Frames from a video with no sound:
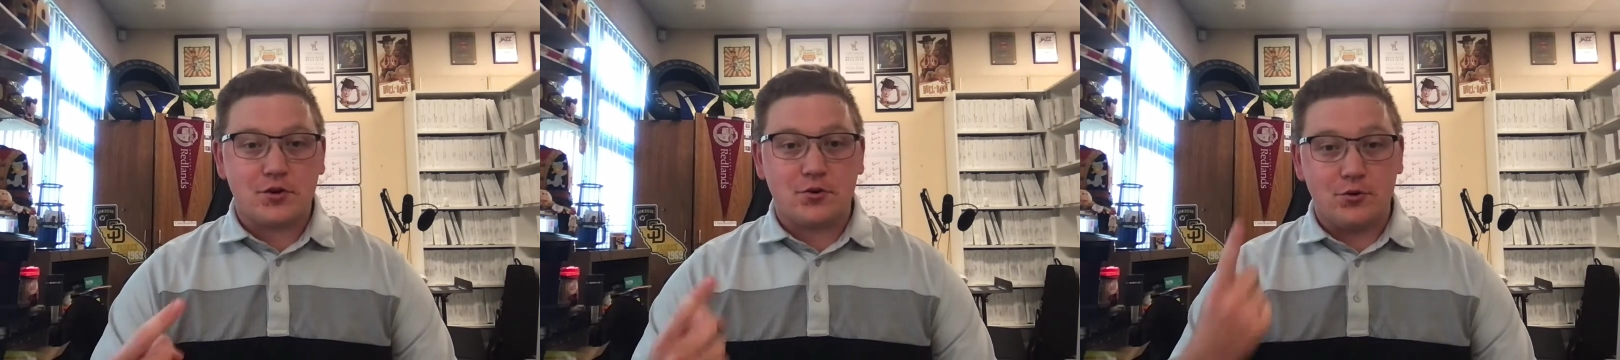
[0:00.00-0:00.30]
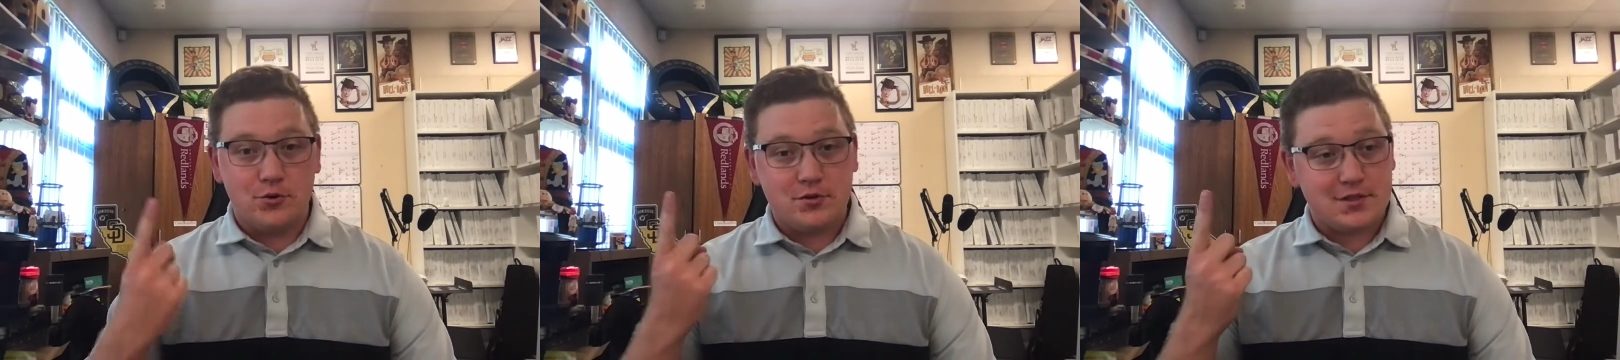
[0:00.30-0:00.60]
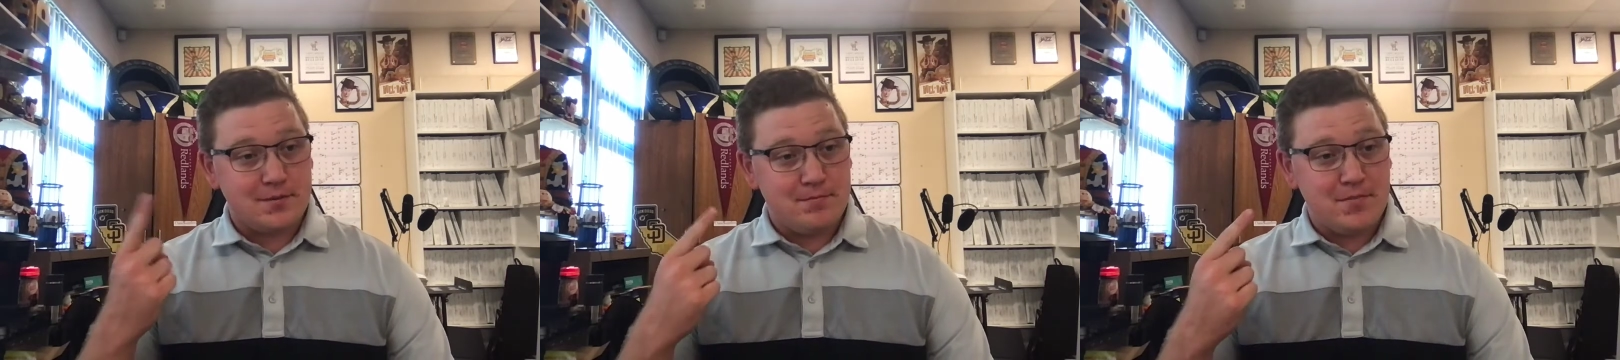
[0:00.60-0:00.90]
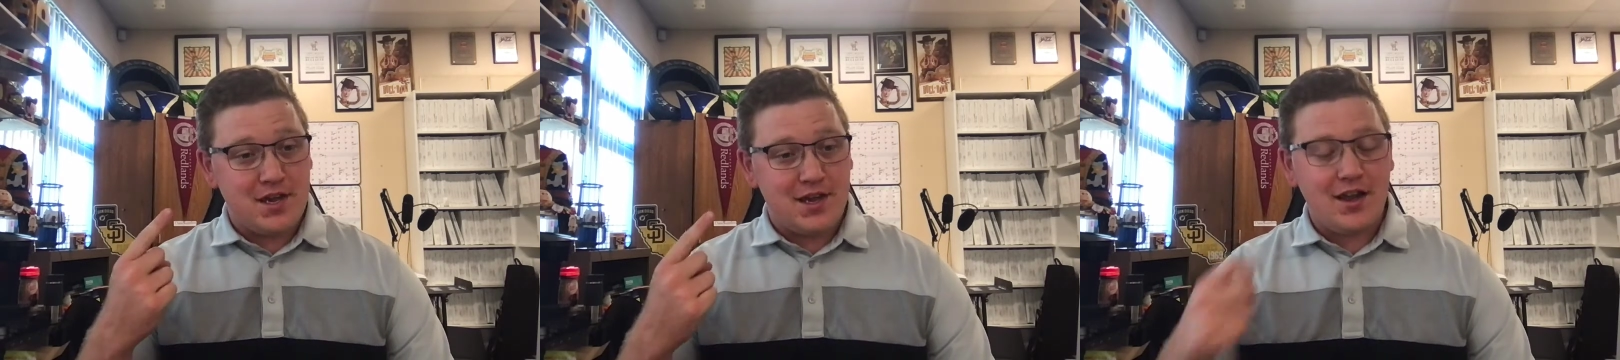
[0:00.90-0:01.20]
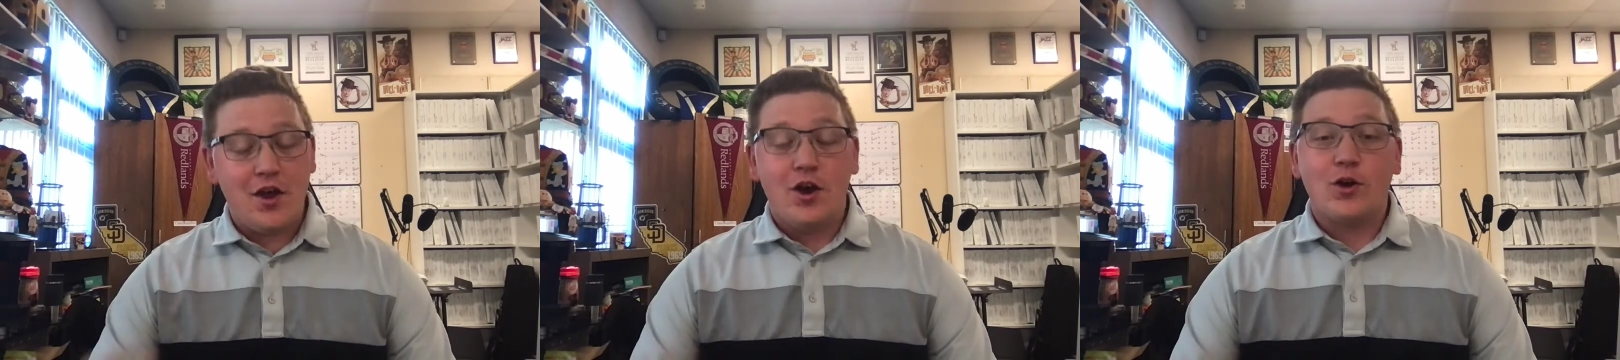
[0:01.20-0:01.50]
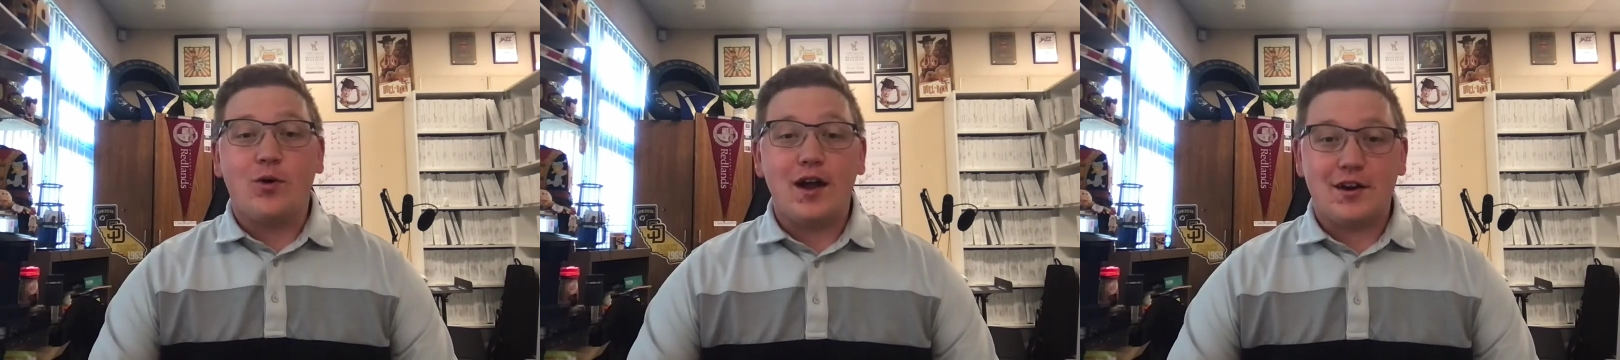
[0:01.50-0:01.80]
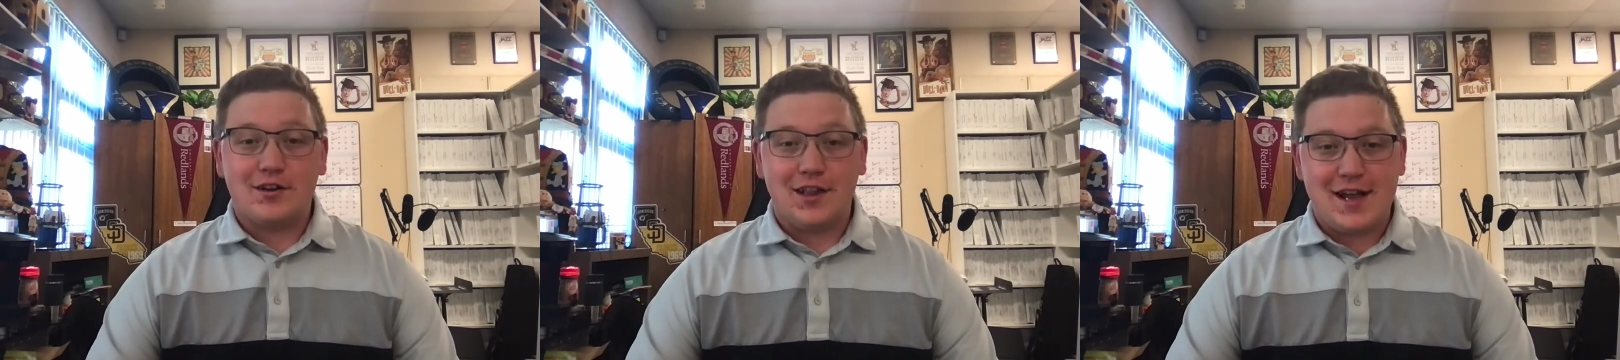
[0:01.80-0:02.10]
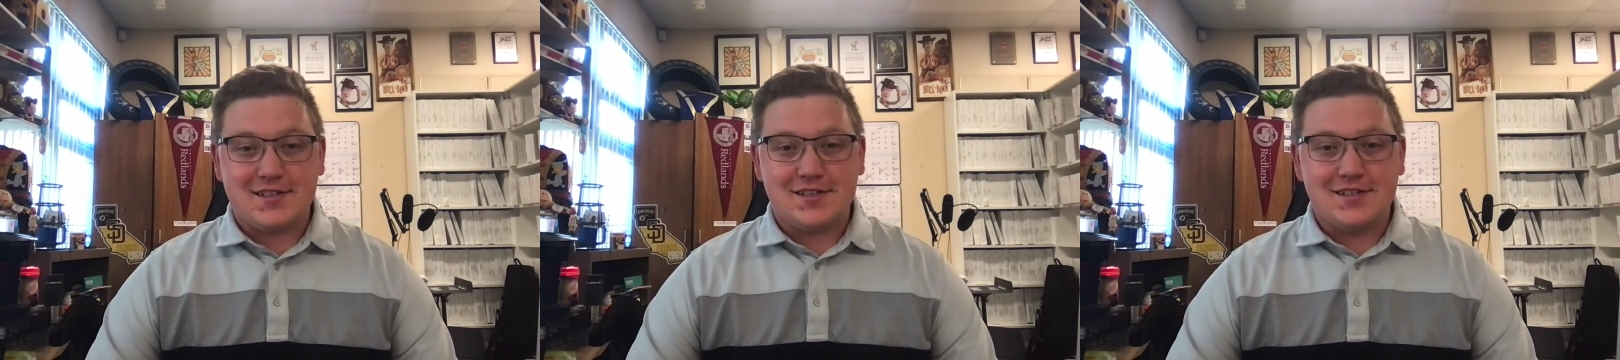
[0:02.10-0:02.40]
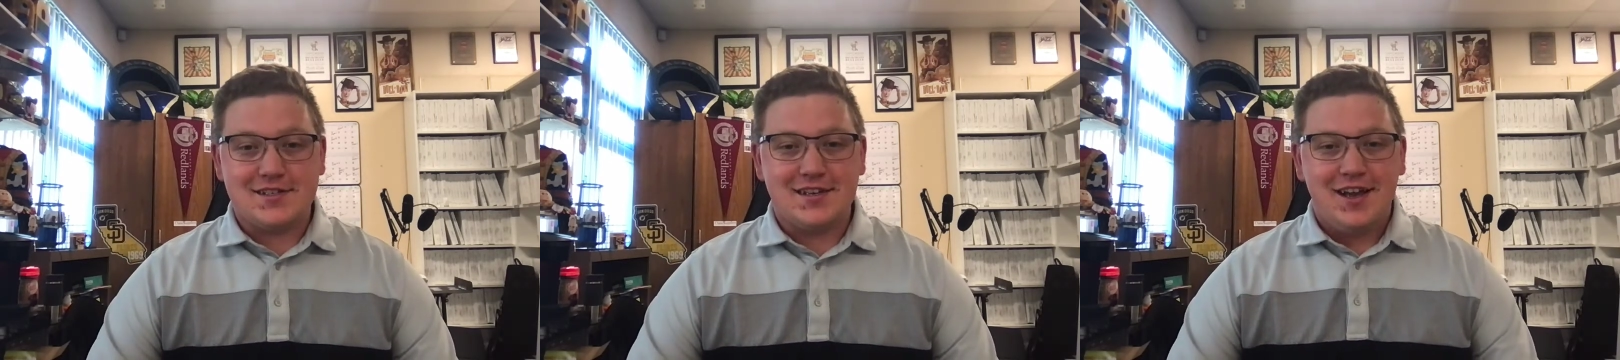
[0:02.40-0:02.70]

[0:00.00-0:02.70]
Krug's, choir classes.